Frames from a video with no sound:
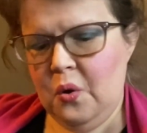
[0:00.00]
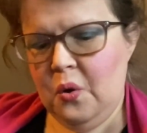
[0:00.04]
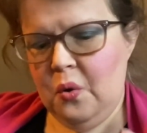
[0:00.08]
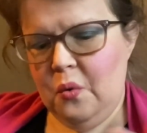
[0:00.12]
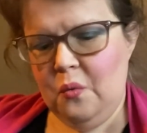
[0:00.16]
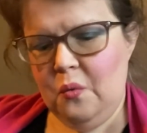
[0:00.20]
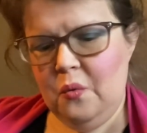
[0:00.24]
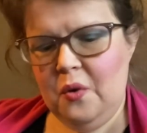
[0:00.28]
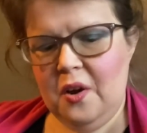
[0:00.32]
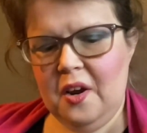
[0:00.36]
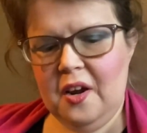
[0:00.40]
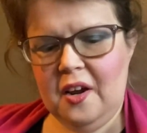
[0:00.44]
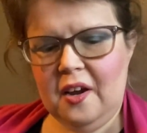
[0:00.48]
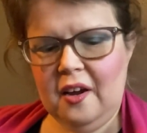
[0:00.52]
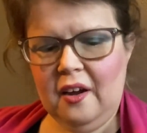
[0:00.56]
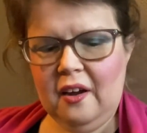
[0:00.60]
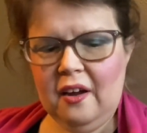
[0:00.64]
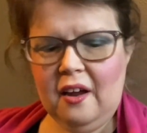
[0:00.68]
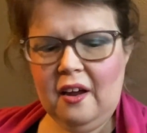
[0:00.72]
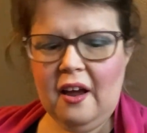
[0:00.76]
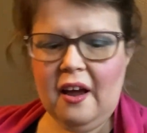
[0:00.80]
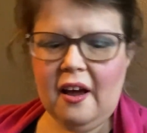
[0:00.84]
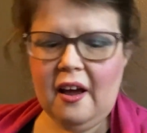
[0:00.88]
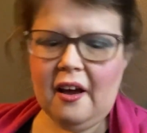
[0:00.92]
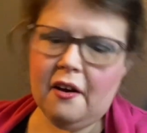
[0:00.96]
we
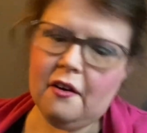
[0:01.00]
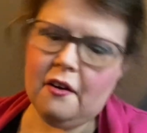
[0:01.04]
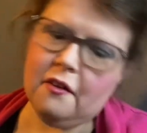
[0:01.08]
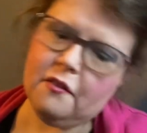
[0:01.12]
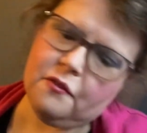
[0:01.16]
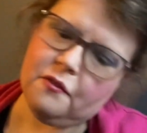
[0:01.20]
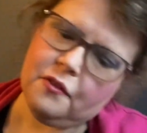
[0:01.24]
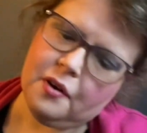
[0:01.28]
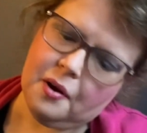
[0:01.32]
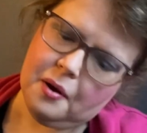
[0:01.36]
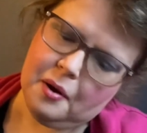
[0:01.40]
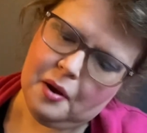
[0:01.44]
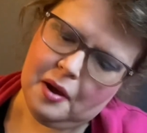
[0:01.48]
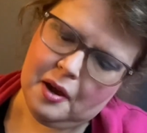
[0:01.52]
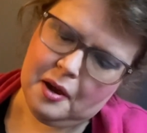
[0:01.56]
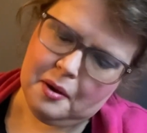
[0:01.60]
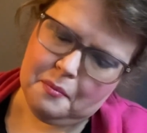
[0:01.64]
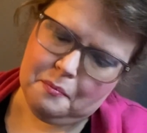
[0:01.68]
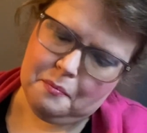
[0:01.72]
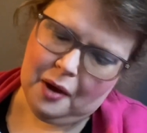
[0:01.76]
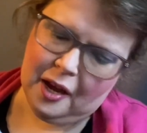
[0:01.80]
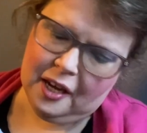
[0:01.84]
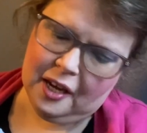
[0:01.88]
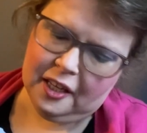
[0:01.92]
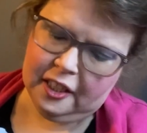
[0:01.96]
have a
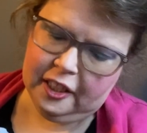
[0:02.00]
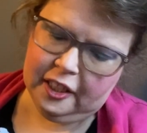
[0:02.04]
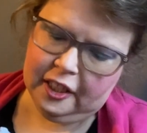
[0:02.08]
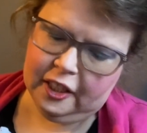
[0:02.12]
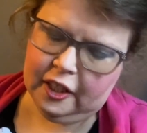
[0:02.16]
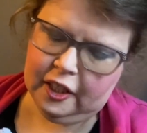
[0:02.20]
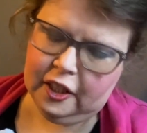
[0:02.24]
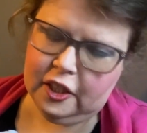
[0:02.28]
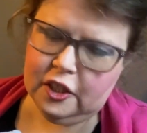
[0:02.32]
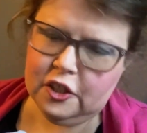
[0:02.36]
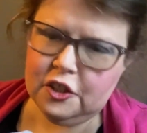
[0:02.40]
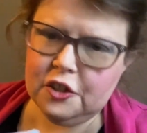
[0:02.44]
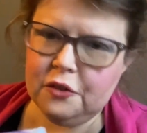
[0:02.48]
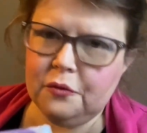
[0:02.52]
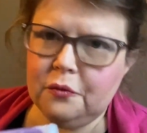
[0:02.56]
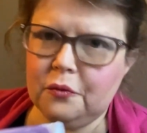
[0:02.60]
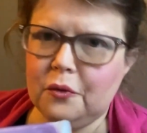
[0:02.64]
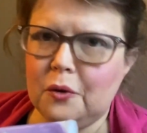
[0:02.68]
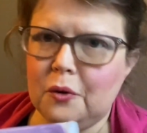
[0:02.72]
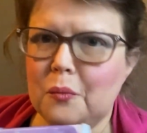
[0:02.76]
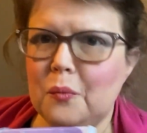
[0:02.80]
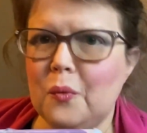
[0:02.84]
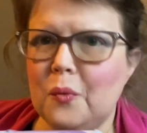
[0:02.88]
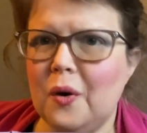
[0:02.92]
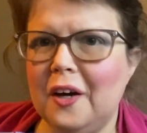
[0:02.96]
package
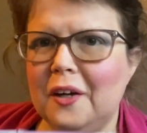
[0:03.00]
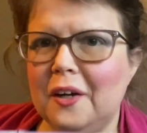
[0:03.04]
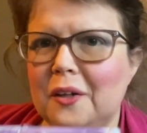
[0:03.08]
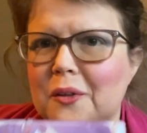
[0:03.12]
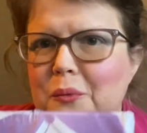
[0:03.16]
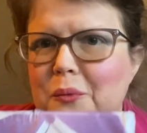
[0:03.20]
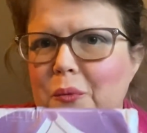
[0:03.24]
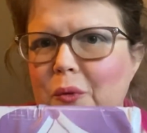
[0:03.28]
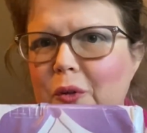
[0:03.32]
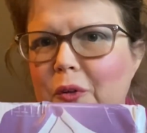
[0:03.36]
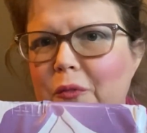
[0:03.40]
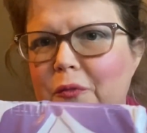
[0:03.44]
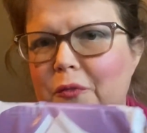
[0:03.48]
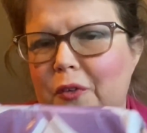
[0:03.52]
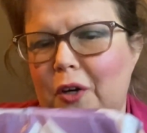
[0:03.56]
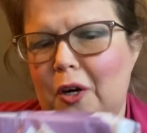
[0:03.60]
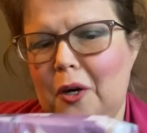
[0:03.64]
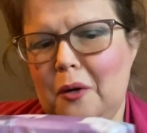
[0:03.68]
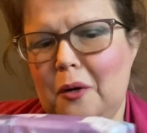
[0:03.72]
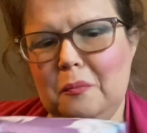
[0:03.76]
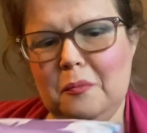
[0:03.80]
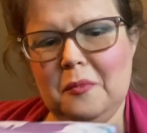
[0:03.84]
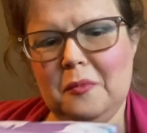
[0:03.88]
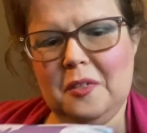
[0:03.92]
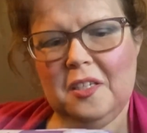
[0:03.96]
from Wild Bull
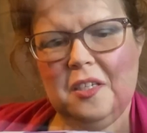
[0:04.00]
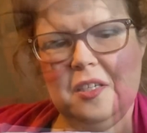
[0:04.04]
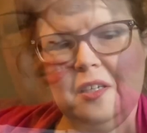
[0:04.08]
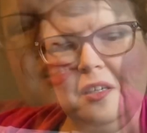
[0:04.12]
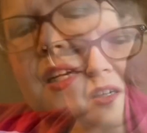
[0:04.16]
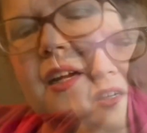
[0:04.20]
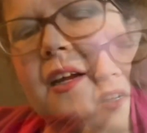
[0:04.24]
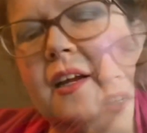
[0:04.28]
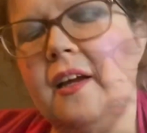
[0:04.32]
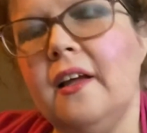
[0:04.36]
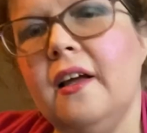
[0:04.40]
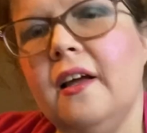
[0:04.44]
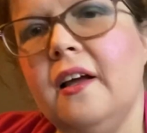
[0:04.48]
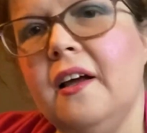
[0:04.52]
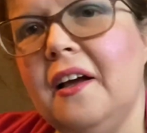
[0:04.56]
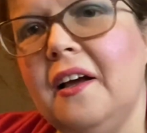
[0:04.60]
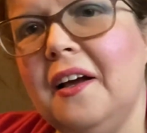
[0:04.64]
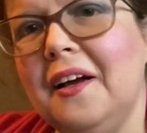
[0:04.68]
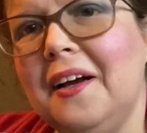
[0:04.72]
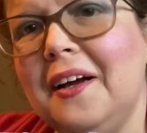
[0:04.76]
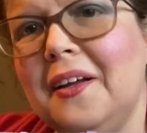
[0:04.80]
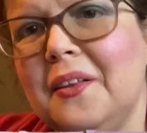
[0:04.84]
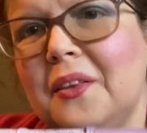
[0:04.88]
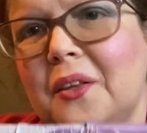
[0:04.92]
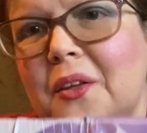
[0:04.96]
Farms.
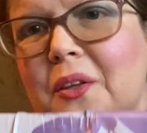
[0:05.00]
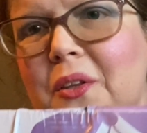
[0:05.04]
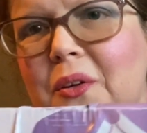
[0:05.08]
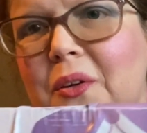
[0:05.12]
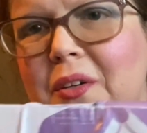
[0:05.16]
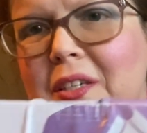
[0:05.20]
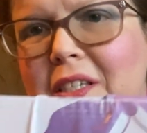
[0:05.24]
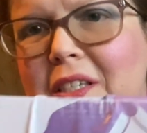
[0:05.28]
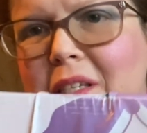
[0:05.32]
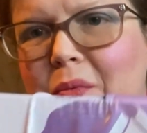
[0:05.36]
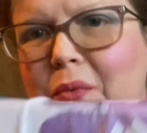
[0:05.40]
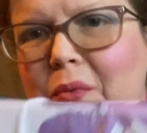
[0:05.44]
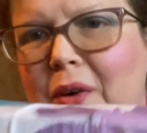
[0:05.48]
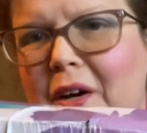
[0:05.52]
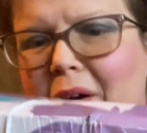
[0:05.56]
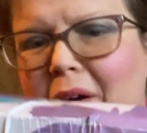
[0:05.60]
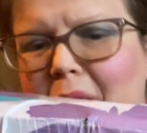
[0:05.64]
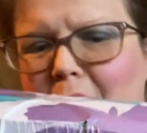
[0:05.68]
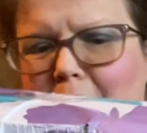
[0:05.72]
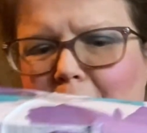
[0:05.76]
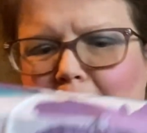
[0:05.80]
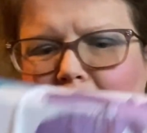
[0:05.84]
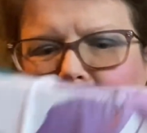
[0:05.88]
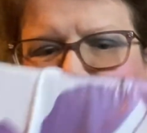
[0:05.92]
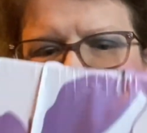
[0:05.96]
And the reason why
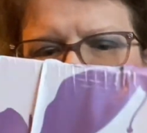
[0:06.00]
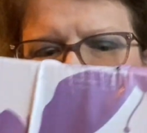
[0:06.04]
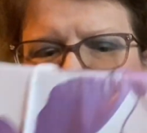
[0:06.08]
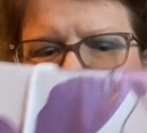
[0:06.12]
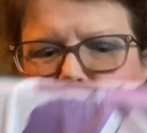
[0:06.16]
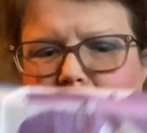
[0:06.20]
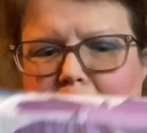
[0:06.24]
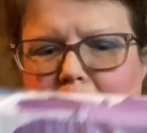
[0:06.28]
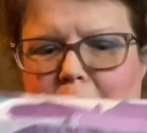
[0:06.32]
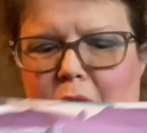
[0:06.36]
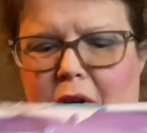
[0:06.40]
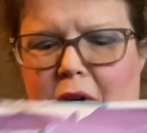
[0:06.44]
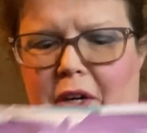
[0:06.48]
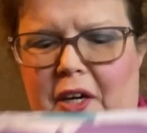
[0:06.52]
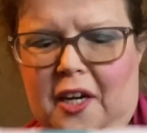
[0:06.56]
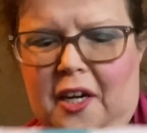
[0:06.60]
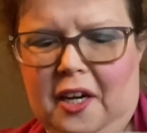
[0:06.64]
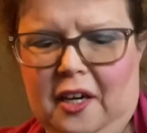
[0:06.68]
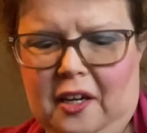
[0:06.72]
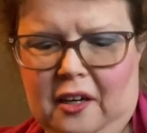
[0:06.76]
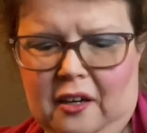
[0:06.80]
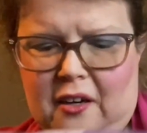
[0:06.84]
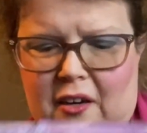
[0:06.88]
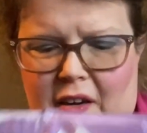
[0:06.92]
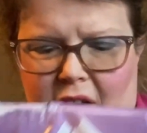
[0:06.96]
I'm not
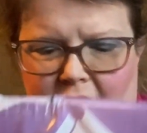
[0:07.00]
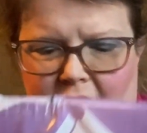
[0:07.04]
putting